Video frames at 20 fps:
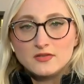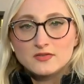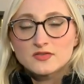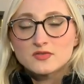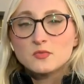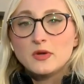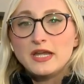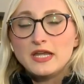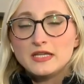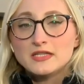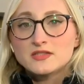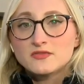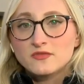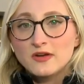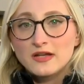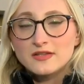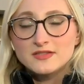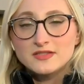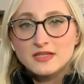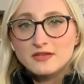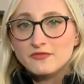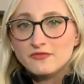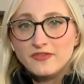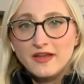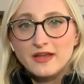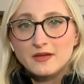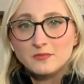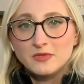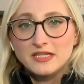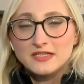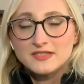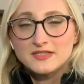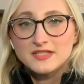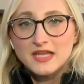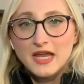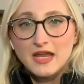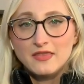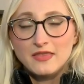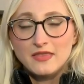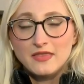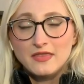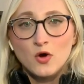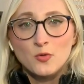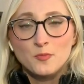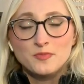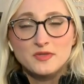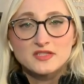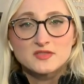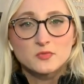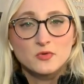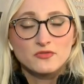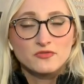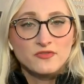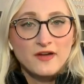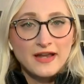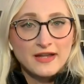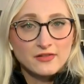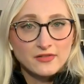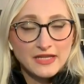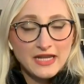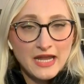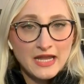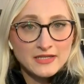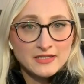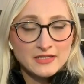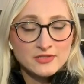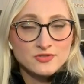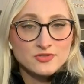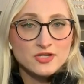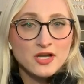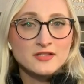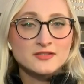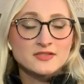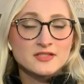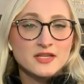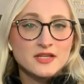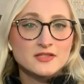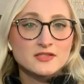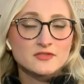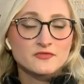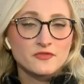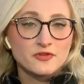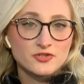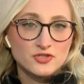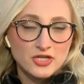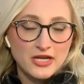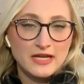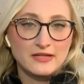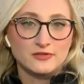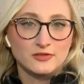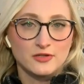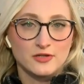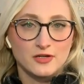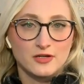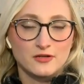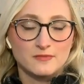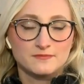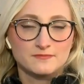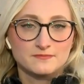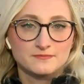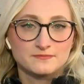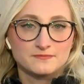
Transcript: Sweaney's friends and family say they hope this will finally end in justice for Chandler.